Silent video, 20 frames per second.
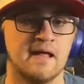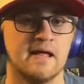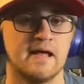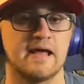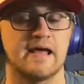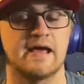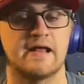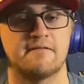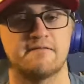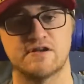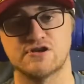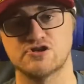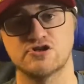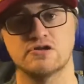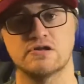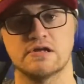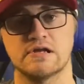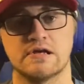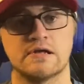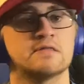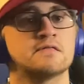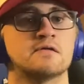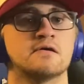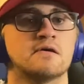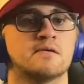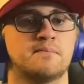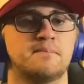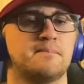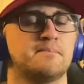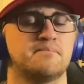And eventually
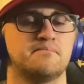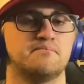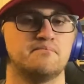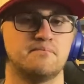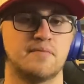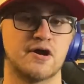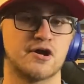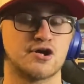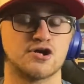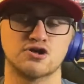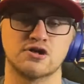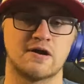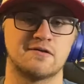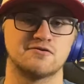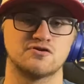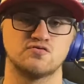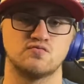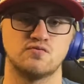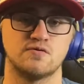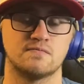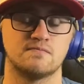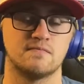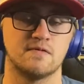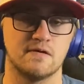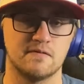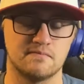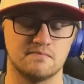the better drivers would